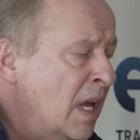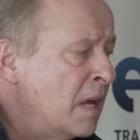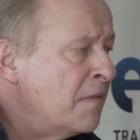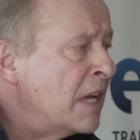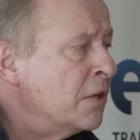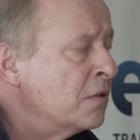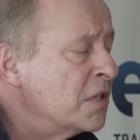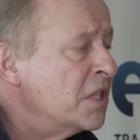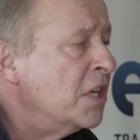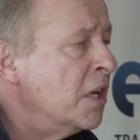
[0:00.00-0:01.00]
if I
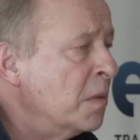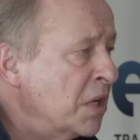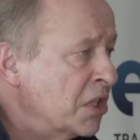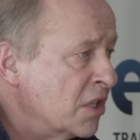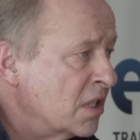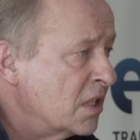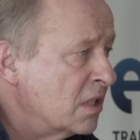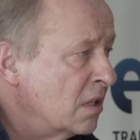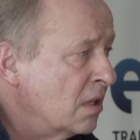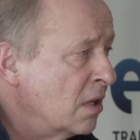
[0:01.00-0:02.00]
don't see
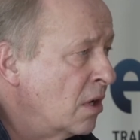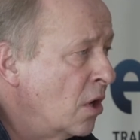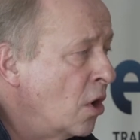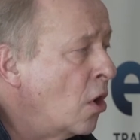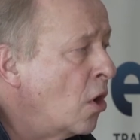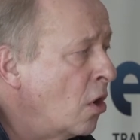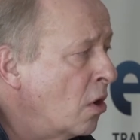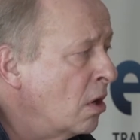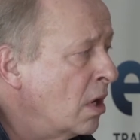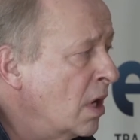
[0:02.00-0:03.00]
images,
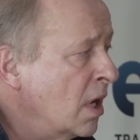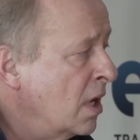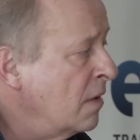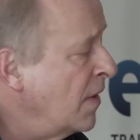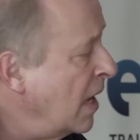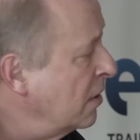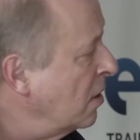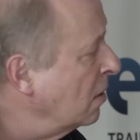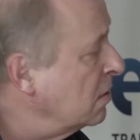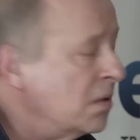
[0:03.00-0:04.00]
or if I
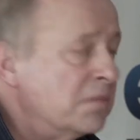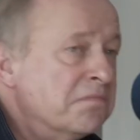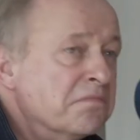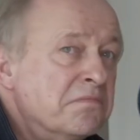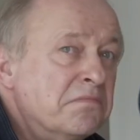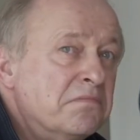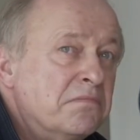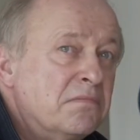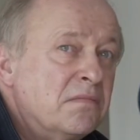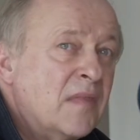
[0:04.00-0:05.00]
don't
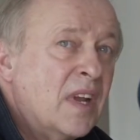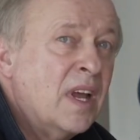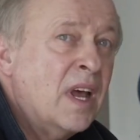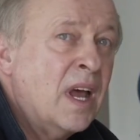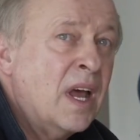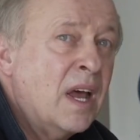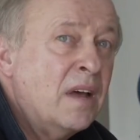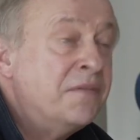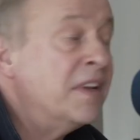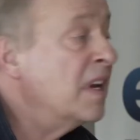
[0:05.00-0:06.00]
uh,
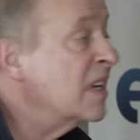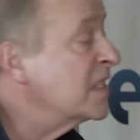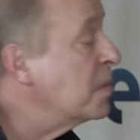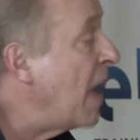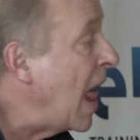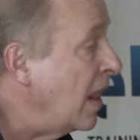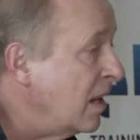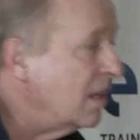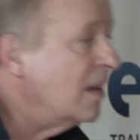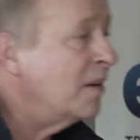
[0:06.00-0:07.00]
feel a
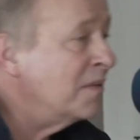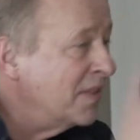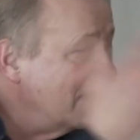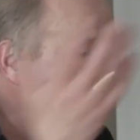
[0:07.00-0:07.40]
smell of,